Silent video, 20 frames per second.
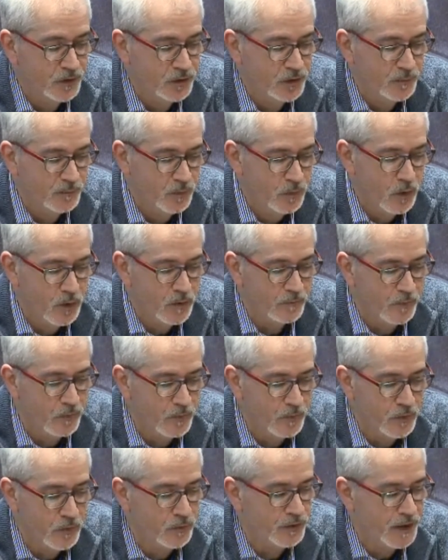to support
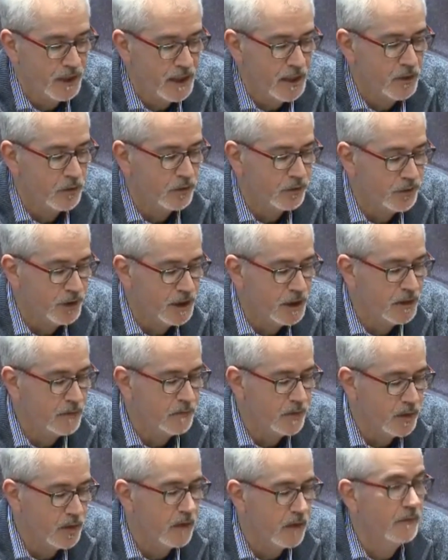for those in or
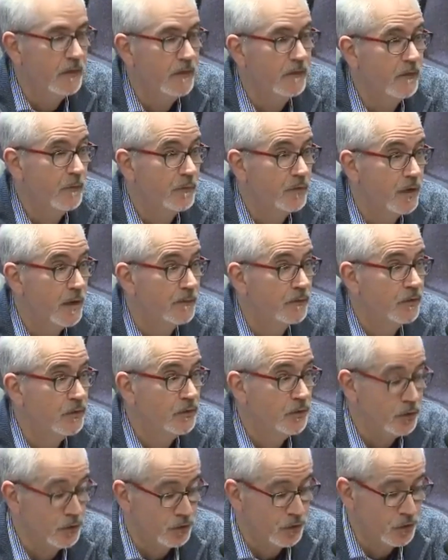seeking recovery from
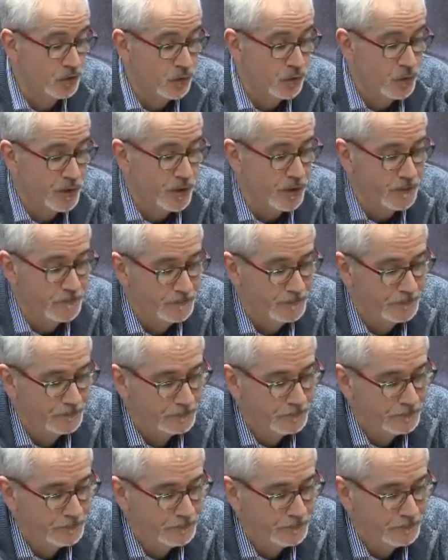substance use disorder.